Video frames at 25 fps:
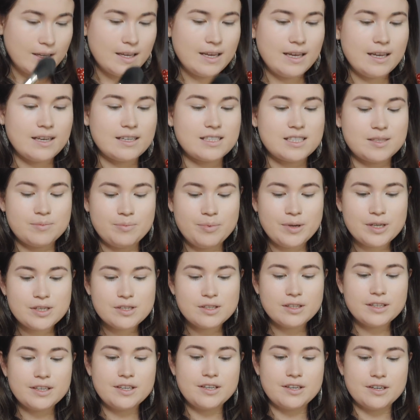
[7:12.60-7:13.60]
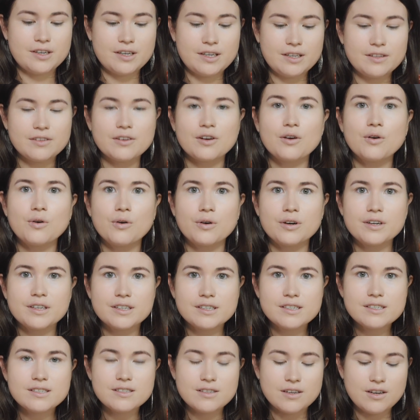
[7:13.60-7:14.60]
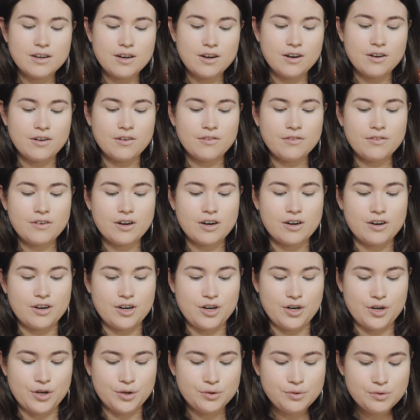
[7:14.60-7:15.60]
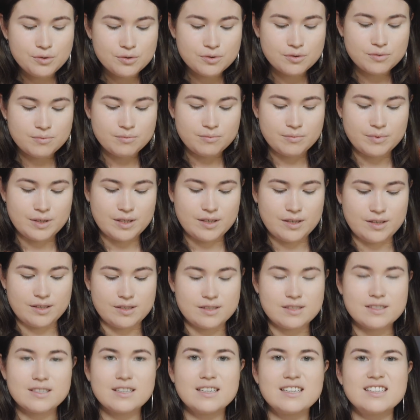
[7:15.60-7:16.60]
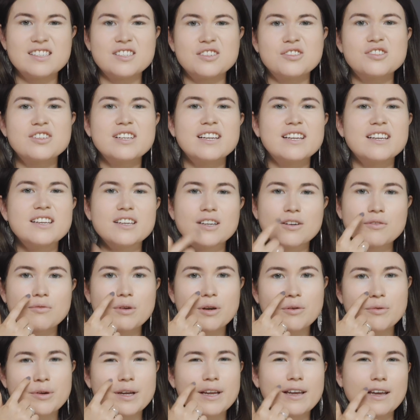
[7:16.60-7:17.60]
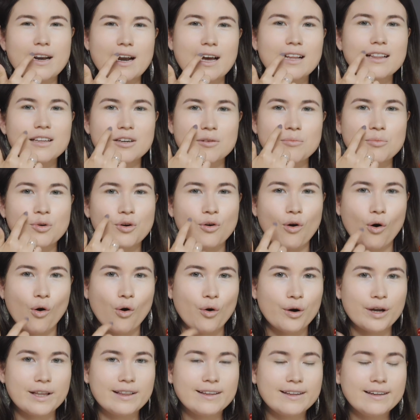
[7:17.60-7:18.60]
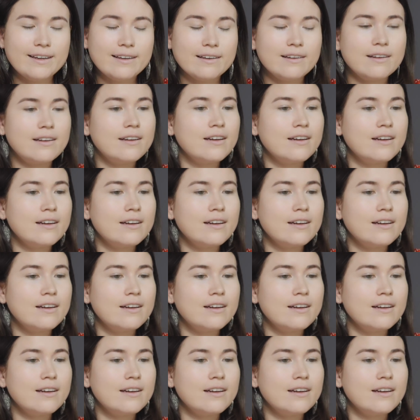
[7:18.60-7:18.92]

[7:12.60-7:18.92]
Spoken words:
And especially here in the corners of our nose, because it's usually here where we get a little more oily.